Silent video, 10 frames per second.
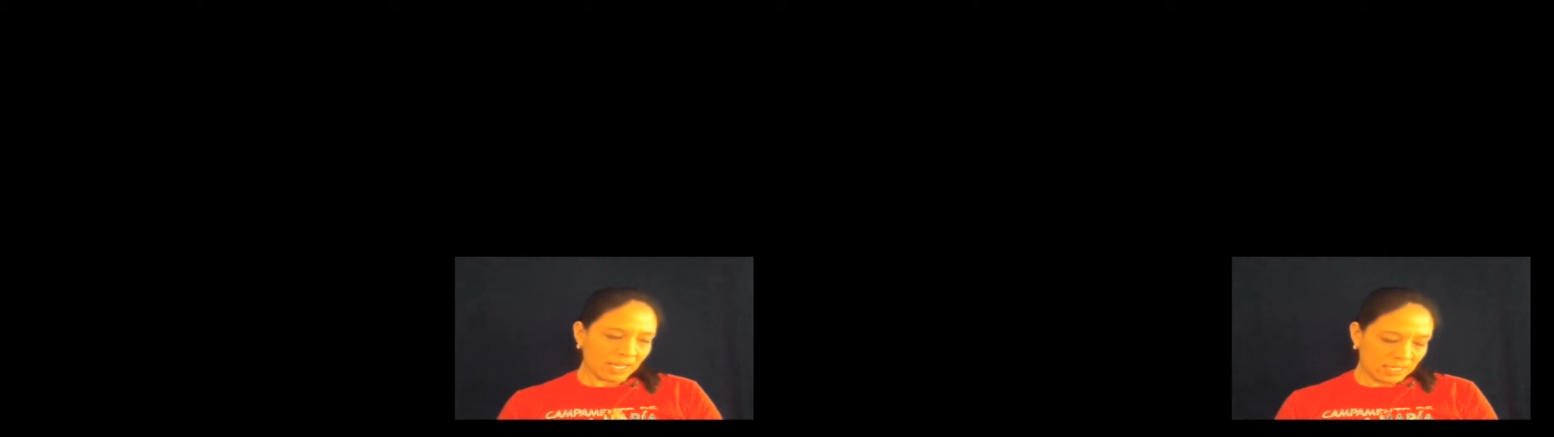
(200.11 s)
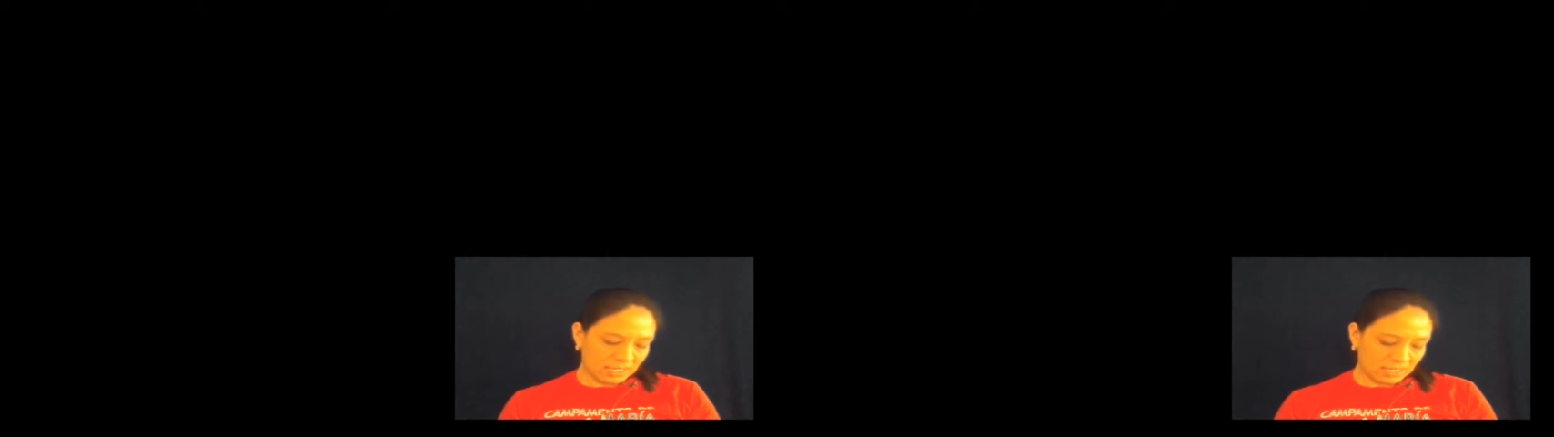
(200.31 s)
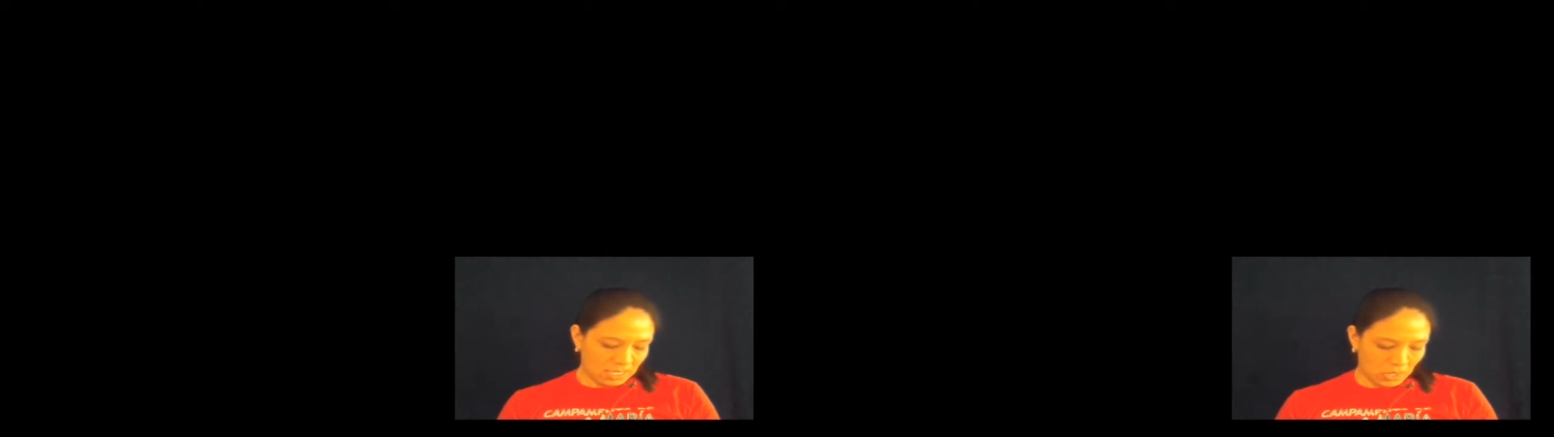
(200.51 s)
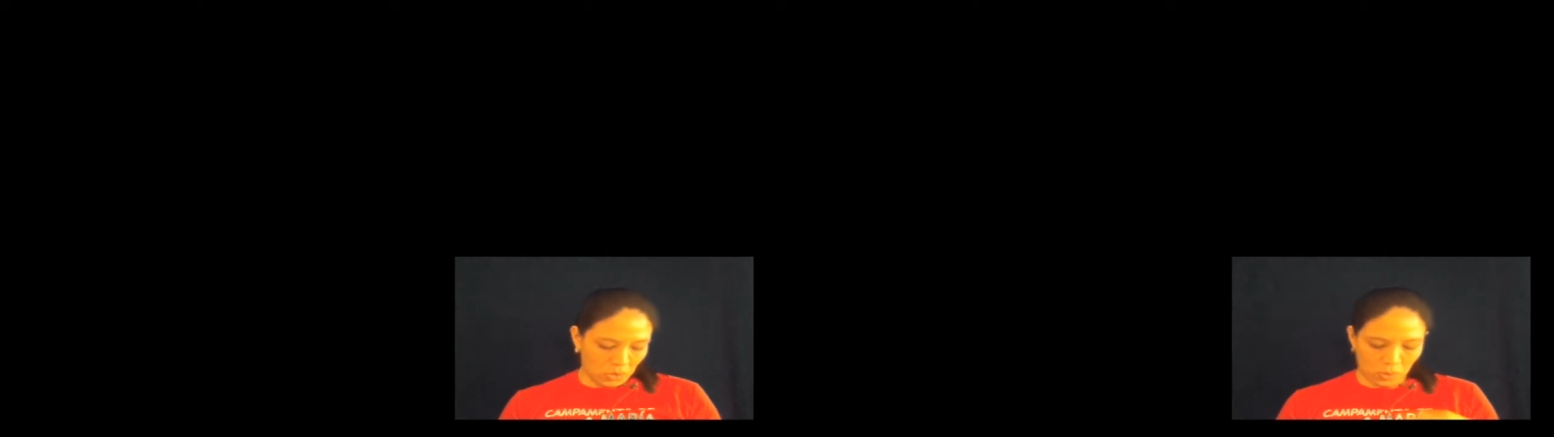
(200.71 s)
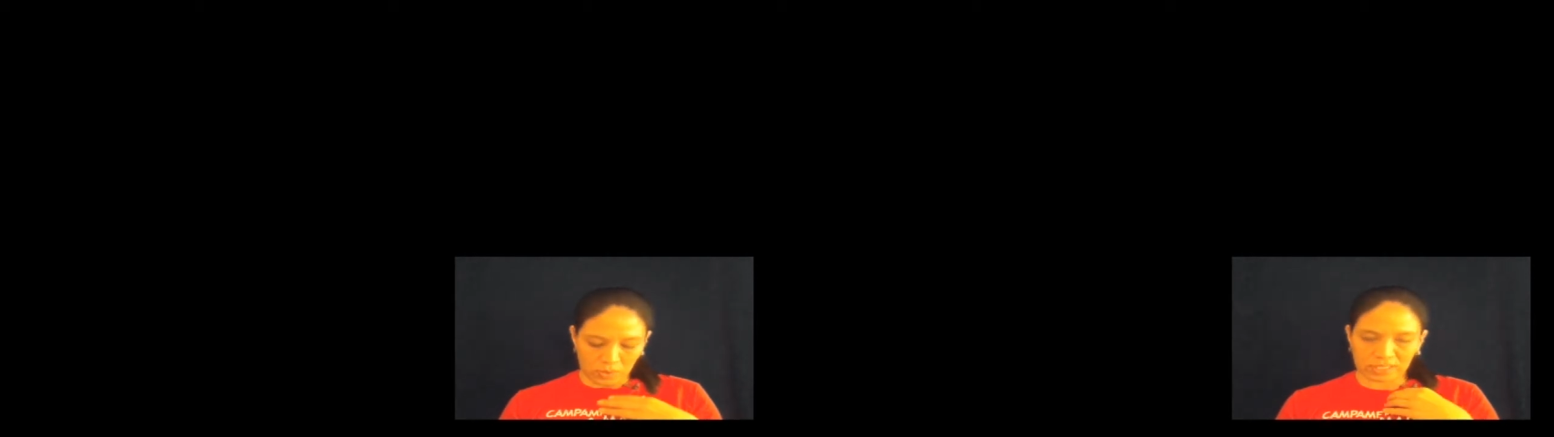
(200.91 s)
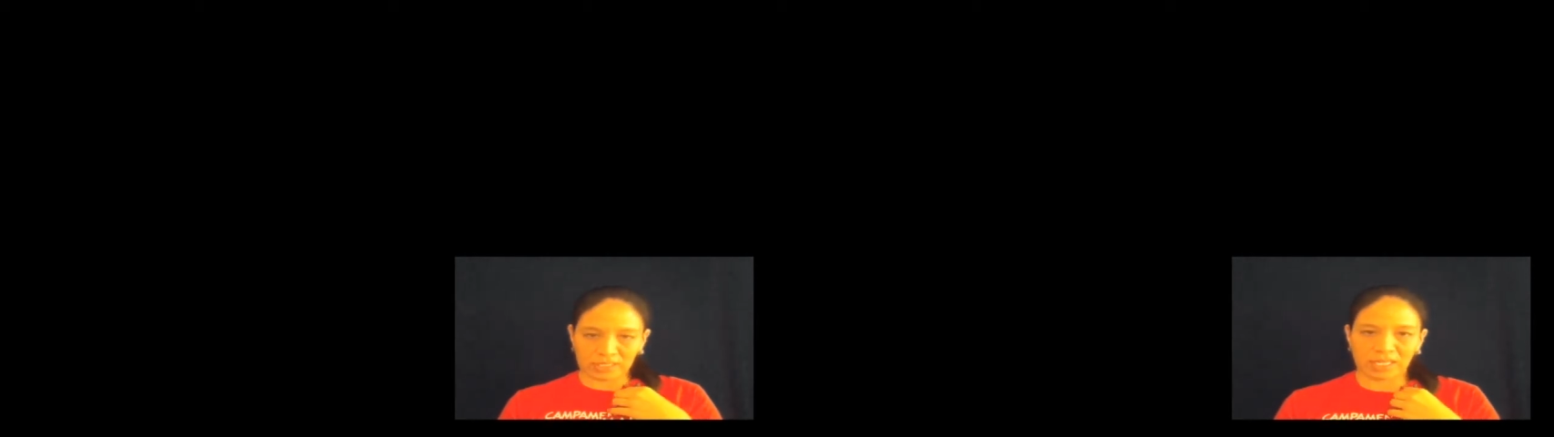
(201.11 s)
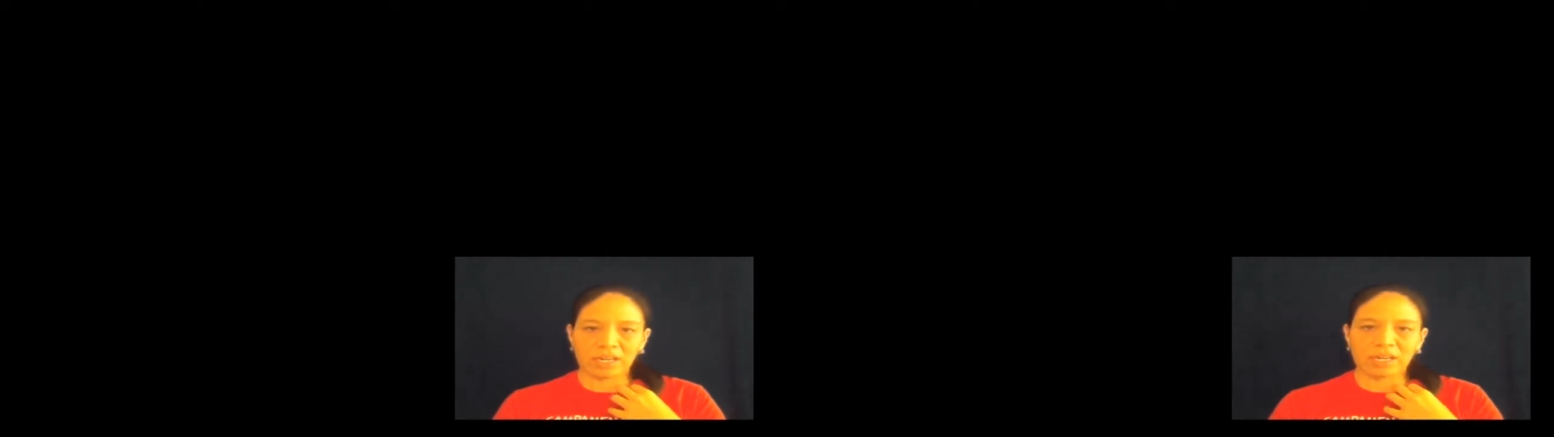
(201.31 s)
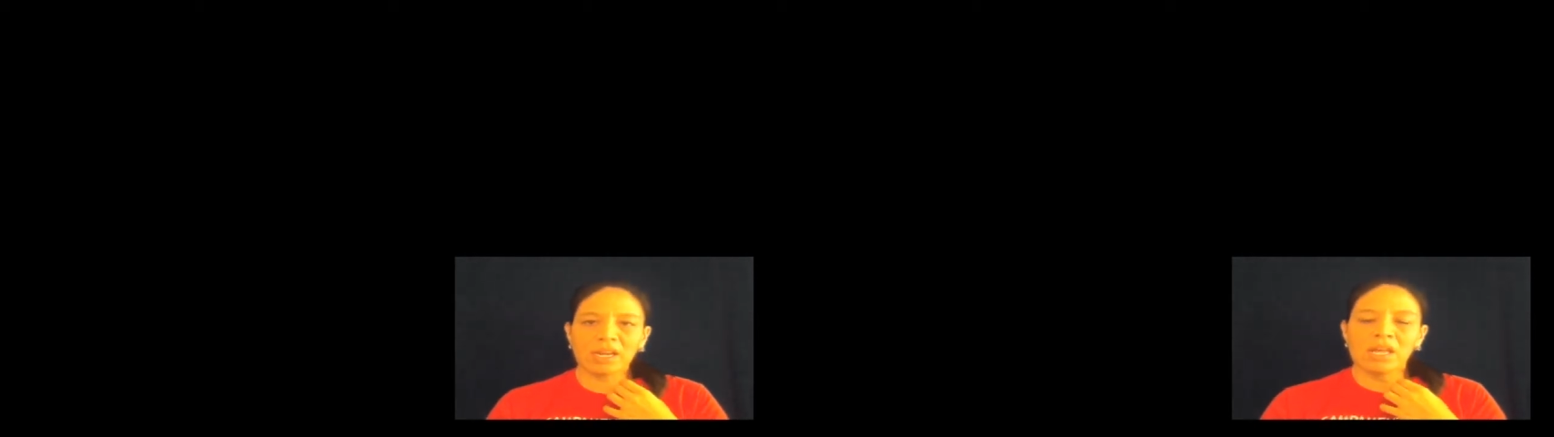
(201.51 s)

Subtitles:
can see who is here.